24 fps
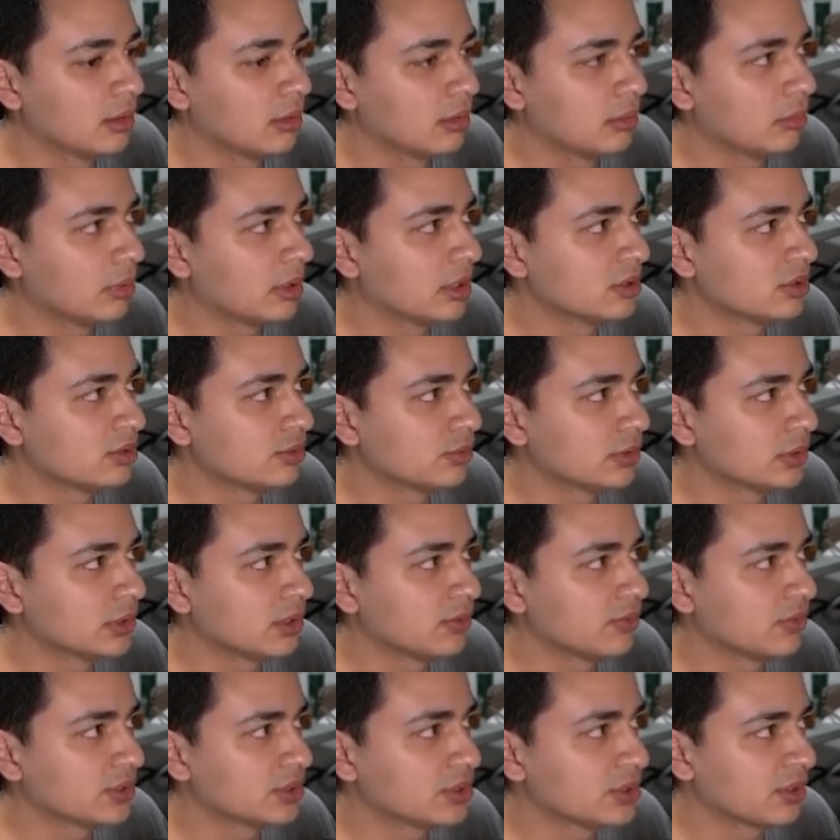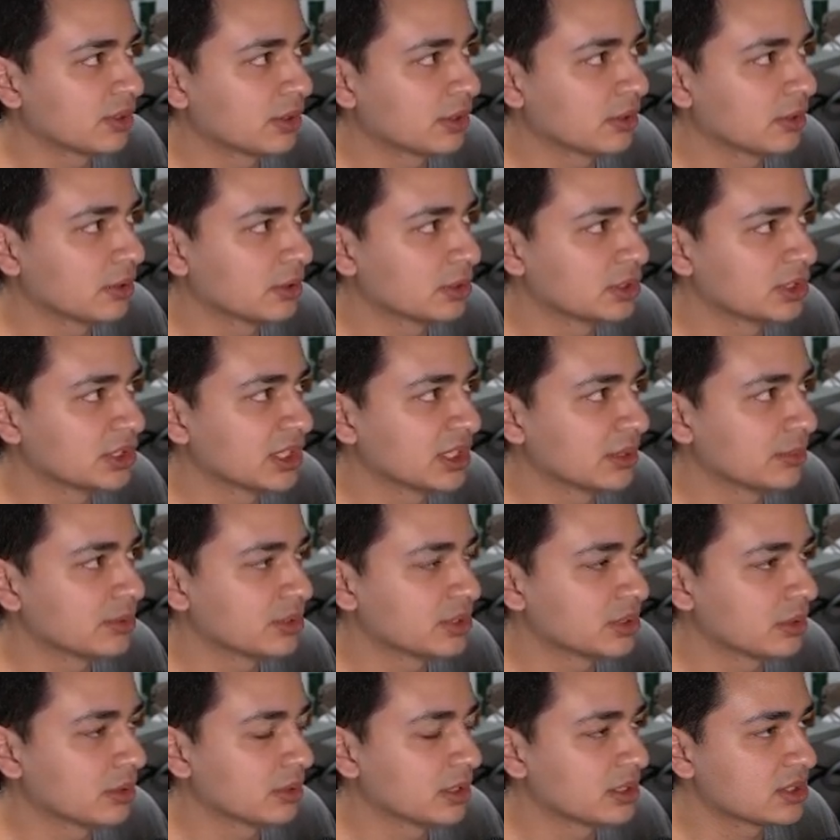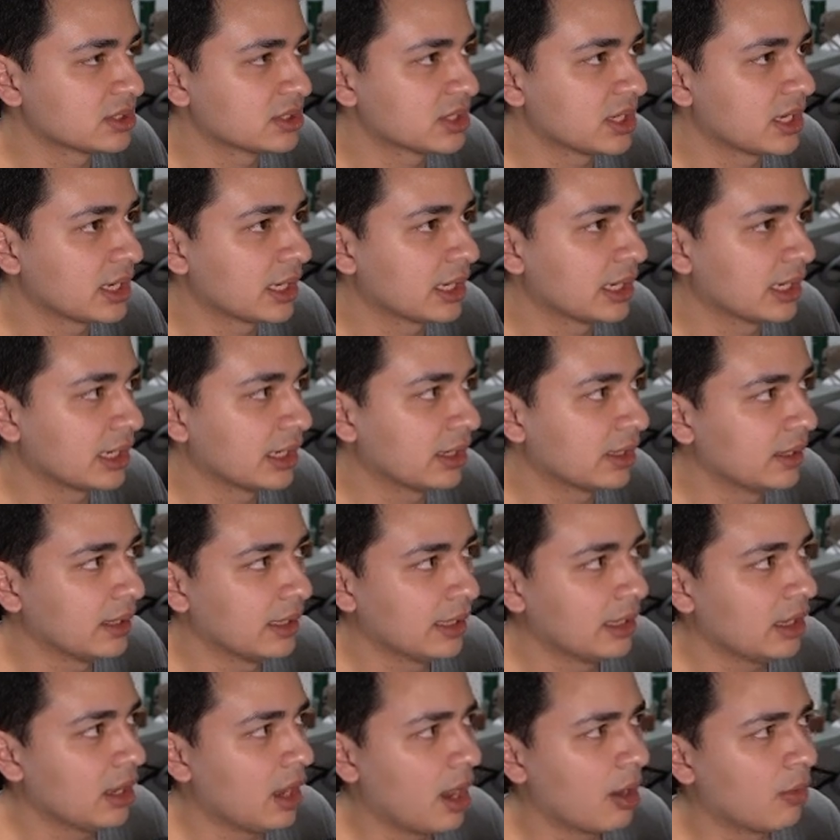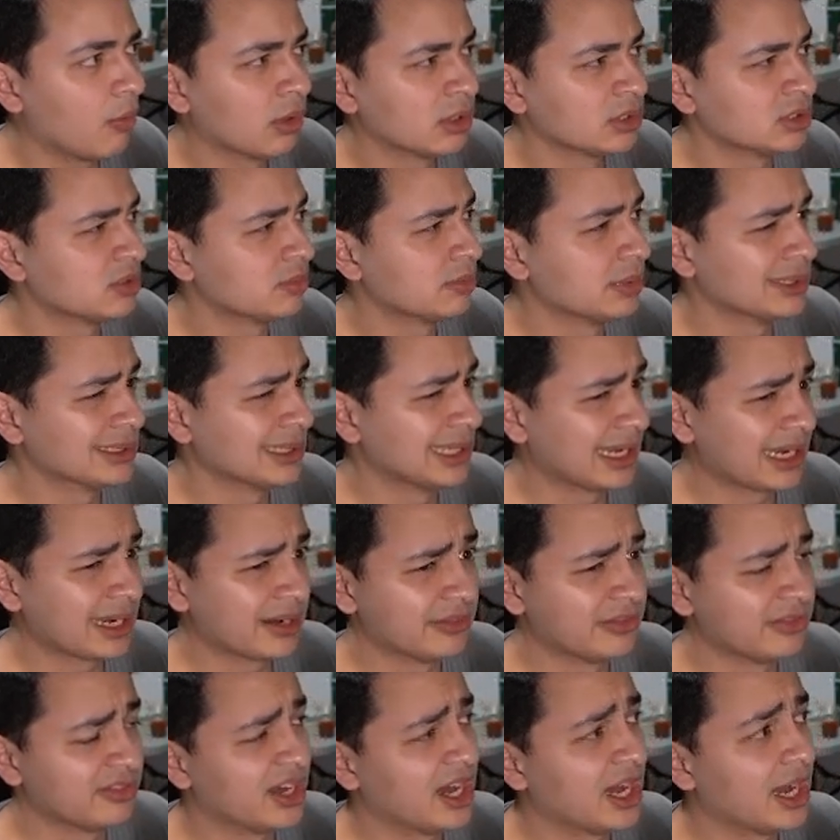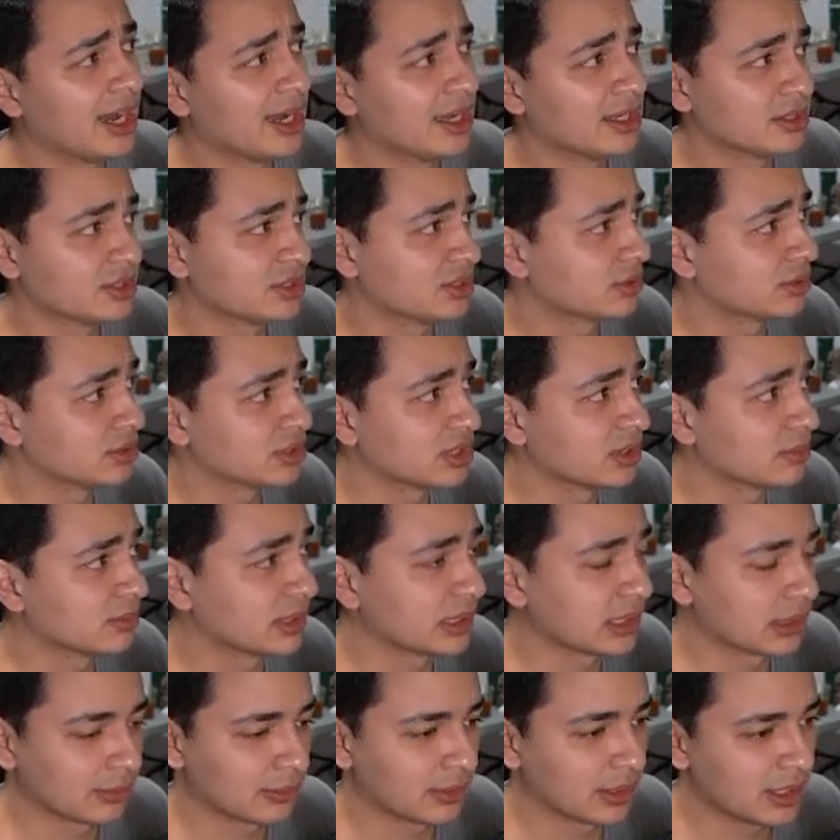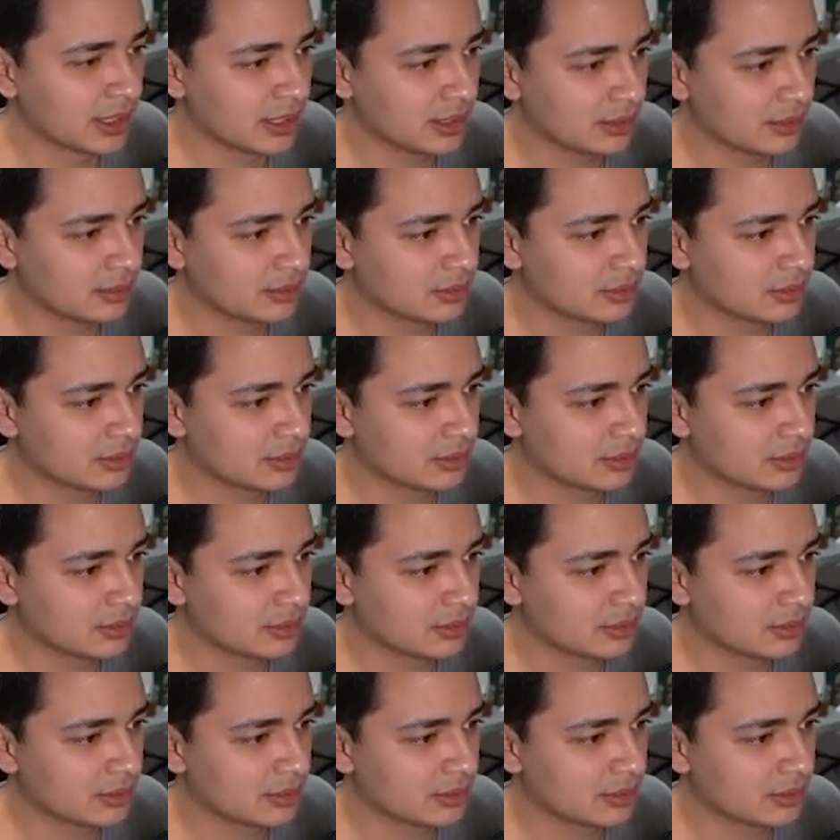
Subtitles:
But it's really for circular shapes. So let's say I wanted to build like a vase or something, right?